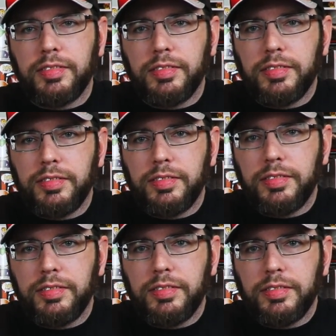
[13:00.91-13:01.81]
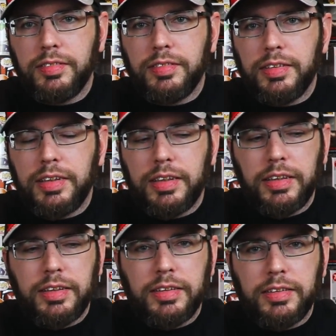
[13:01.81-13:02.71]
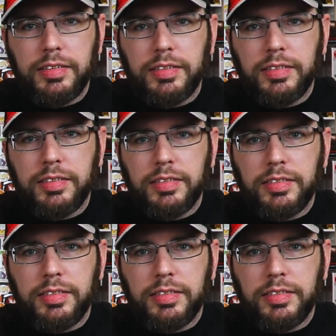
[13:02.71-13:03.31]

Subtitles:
The person shown says nothing.